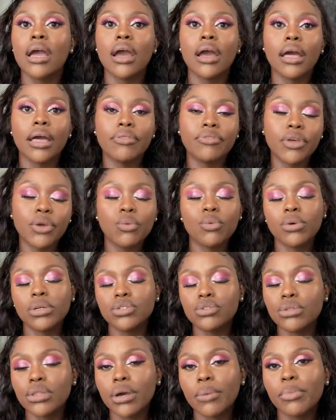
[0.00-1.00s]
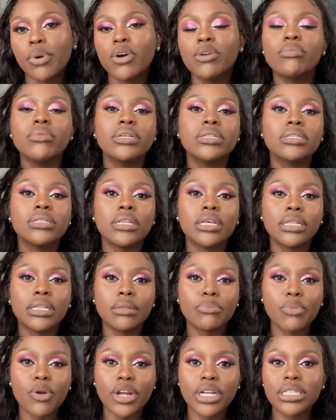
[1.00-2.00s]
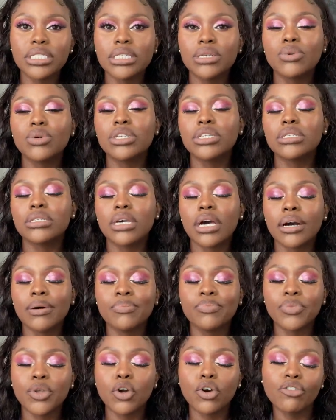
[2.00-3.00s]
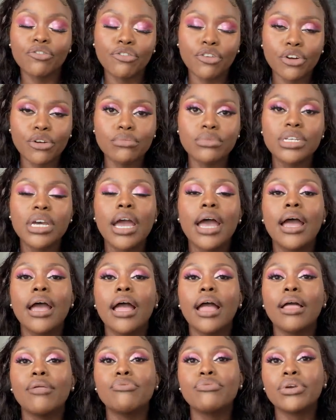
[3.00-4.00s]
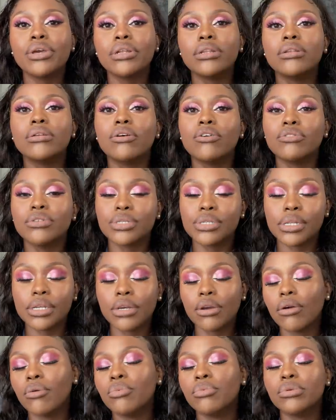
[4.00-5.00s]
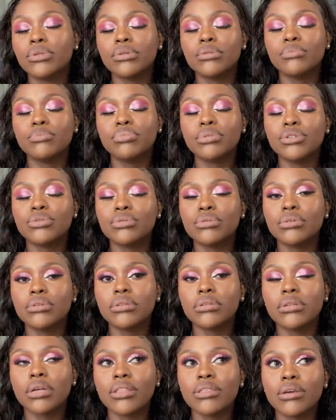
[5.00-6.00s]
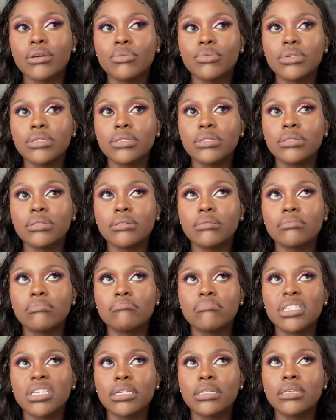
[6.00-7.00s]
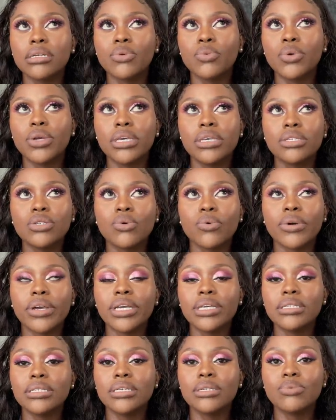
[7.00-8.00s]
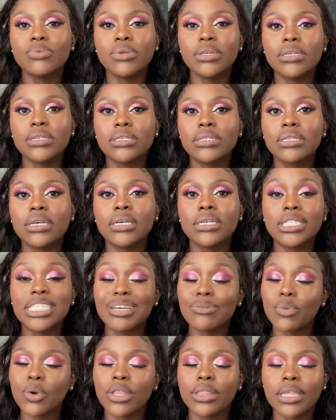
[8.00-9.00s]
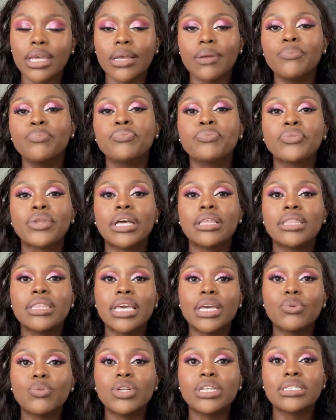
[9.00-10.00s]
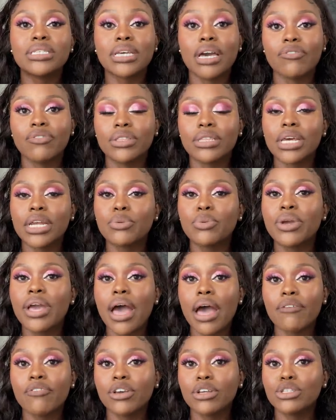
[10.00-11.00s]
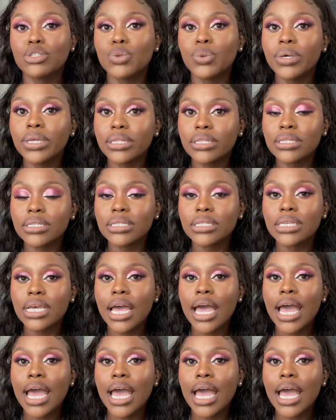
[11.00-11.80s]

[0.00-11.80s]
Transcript: and they went to the appointment and then the pregnancy was um, confirmed and then obviously between i think it was in 16 weeks or 18 weeks somewhere there then we discovered that we're having twins